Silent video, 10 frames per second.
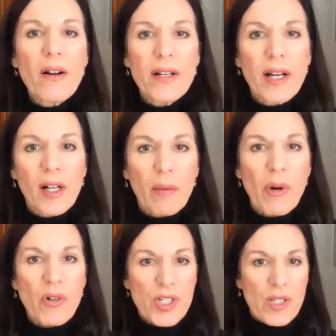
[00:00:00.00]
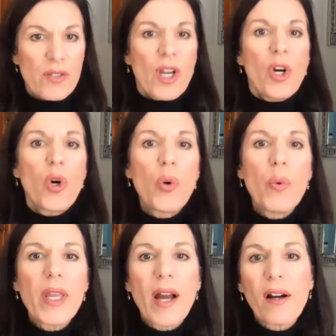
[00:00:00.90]
in our emotions, who
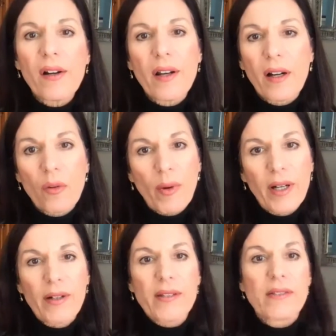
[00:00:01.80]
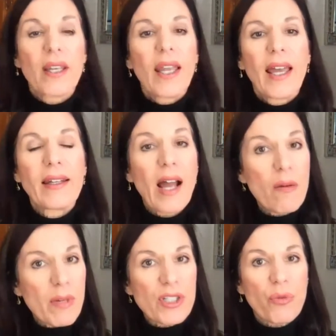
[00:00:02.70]
we are in our awareness, and how
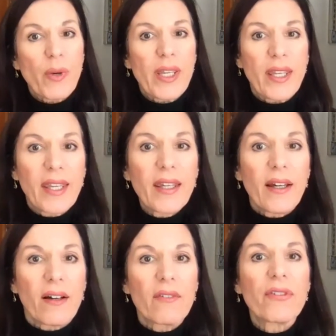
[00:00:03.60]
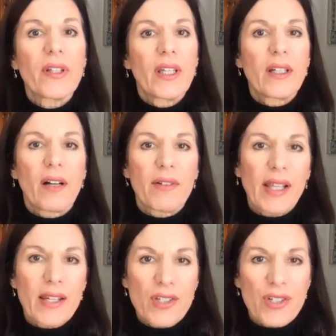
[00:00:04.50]
much we give in our
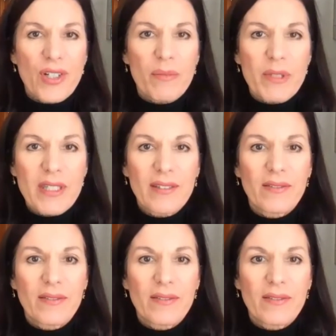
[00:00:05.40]
relationships.